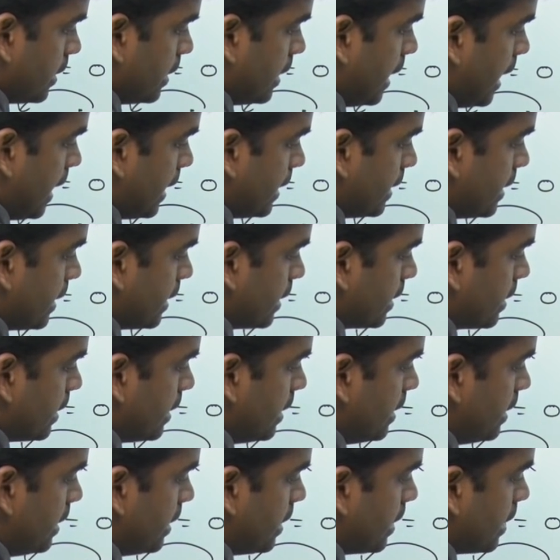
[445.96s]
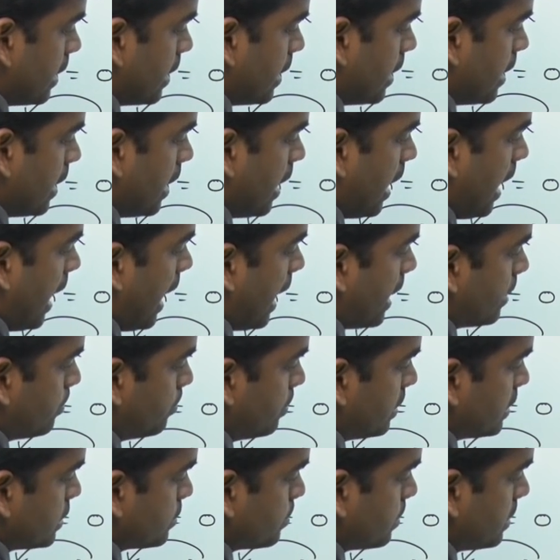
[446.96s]
directly I
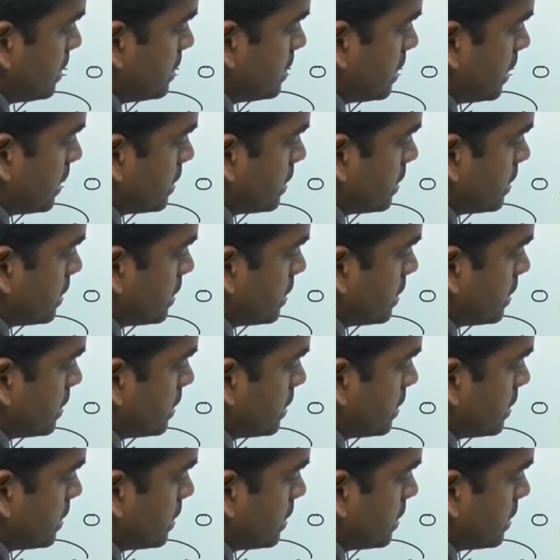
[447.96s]
plus plus